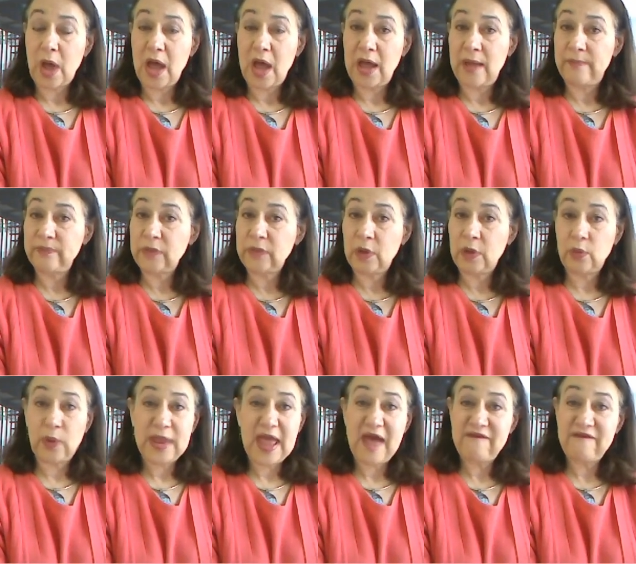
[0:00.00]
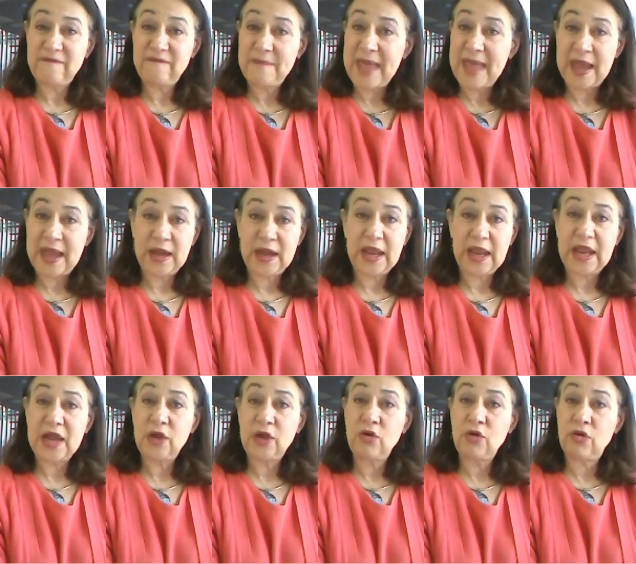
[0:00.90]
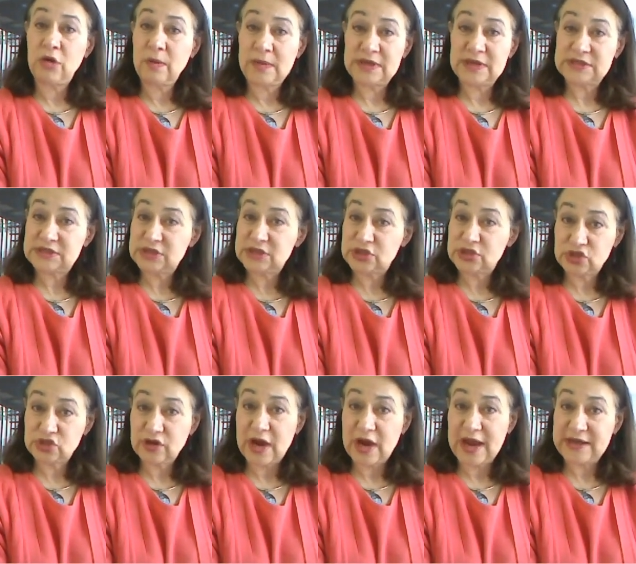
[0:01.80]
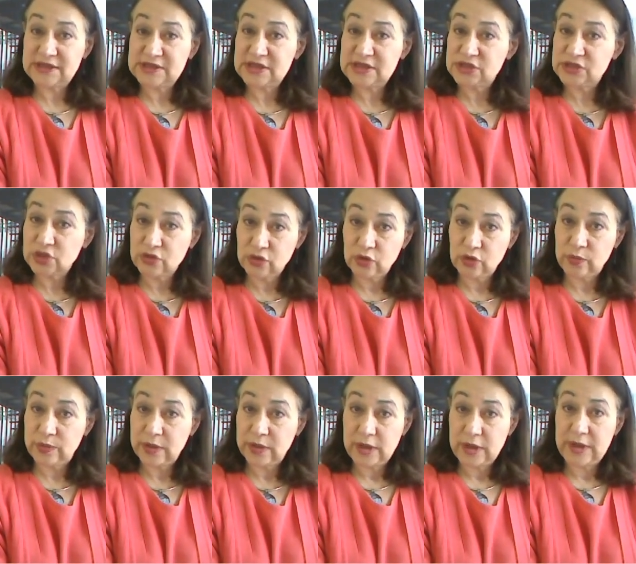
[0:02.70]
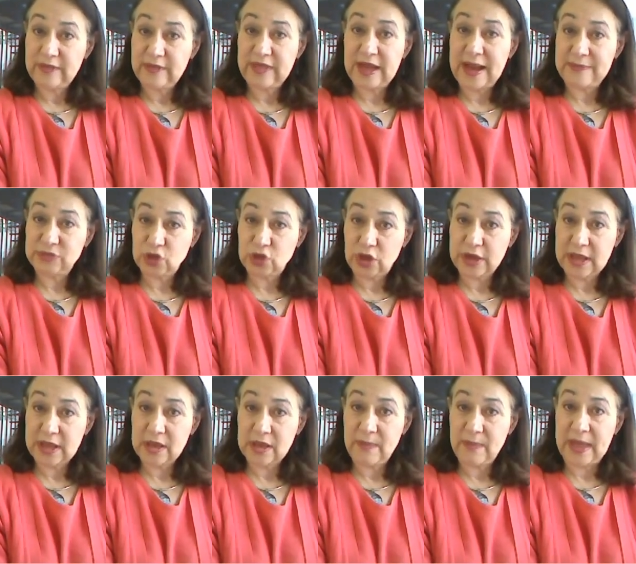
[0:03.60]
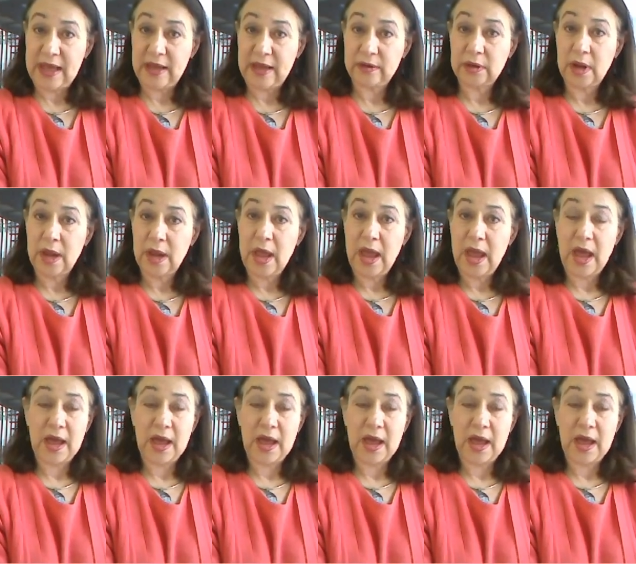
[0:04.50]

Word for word: Um, we have made enormous strides. This group that I'm talking about. Tell